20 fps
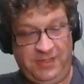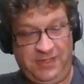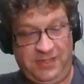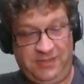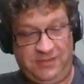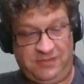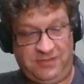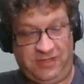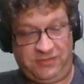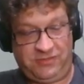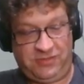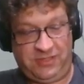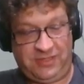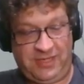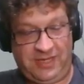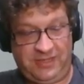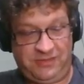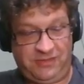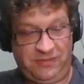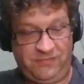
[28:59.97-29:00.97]
In such a
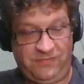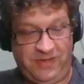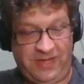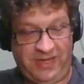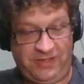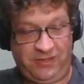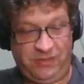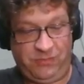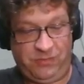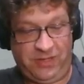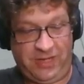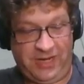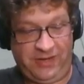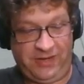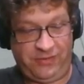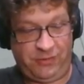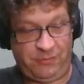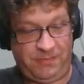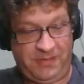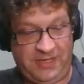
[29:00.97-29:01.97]
case, the value will
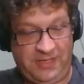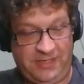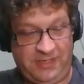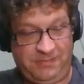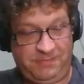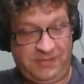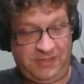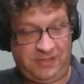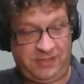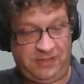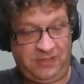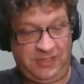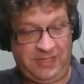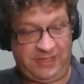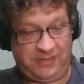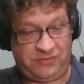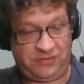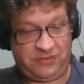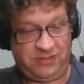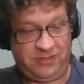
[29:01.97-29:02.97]
either be an empty
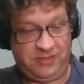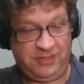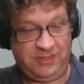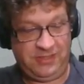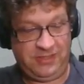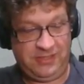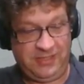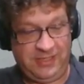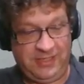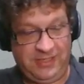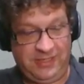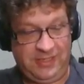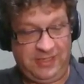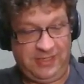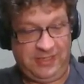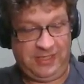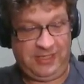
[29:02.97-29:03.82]
collection, an